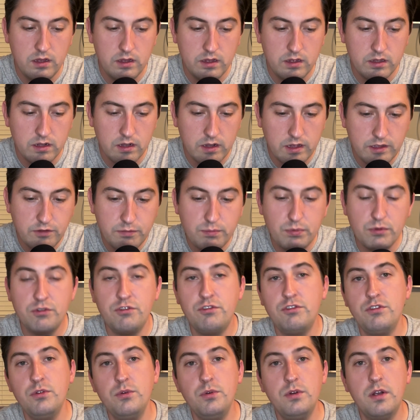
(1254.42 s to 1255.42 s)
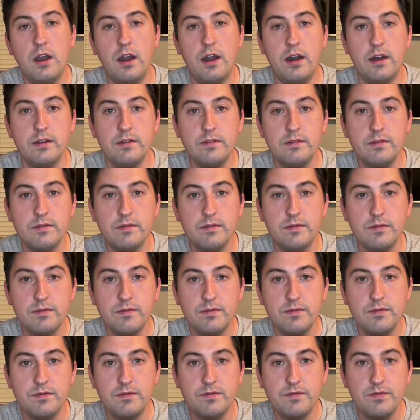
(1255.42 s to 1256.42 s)
let's pursue God.
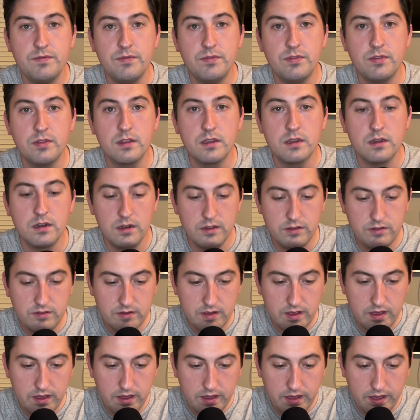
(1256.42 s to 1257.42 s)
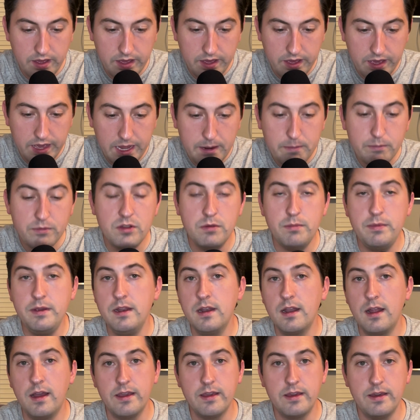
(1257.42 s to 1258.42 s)
Let's aim to be
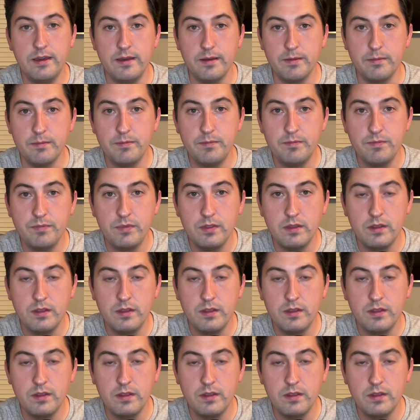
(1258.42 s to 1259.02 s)
like Him.